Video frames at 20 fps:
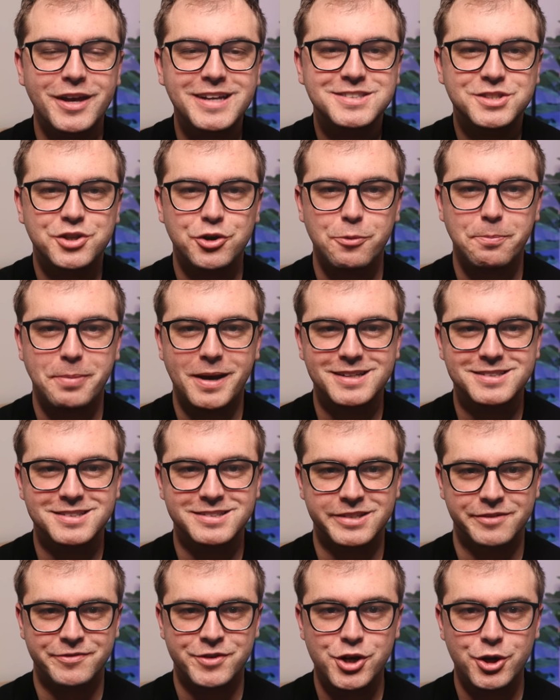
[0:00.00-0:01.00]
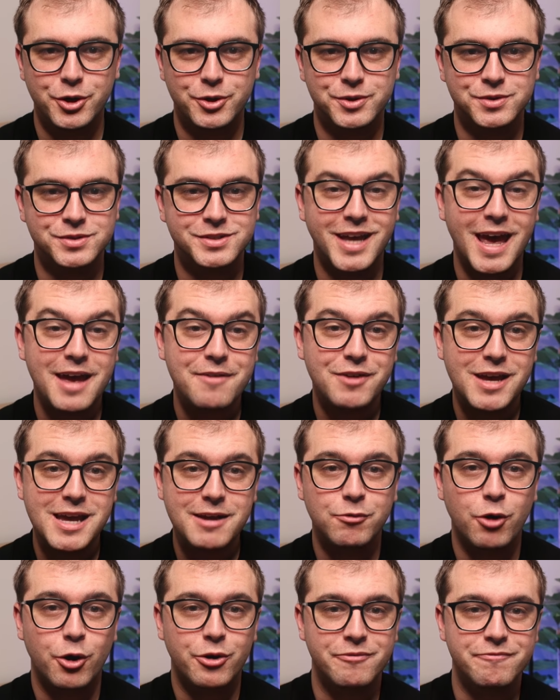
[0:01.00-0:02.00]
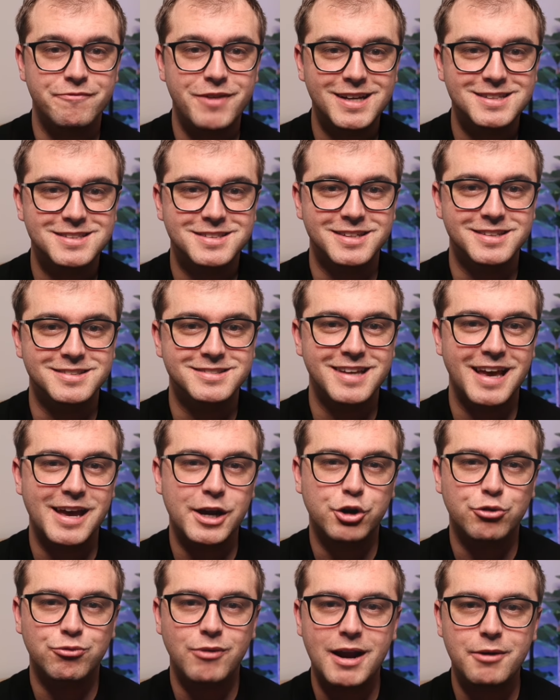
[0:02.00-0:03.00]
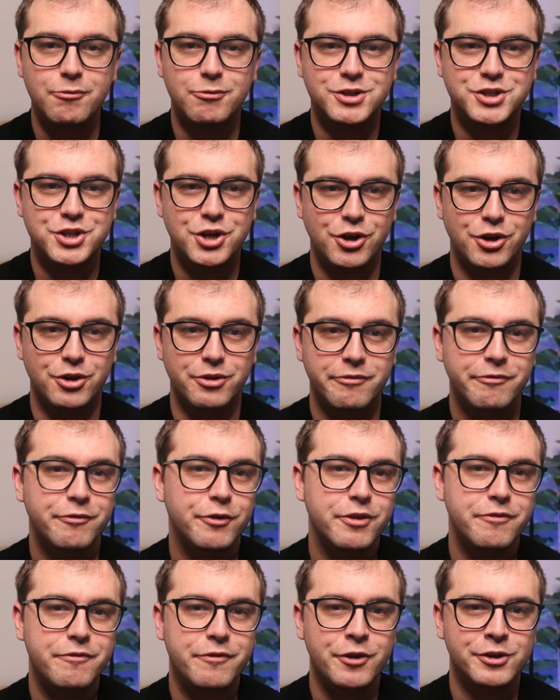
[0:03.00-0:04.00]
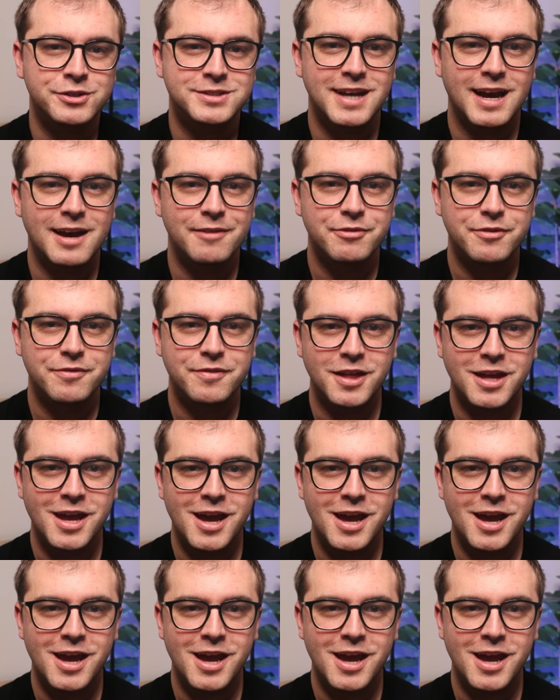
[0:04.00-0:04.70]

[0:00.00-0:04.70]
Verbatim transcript: these two pieces of news gave E-road investors a great return for the first half of the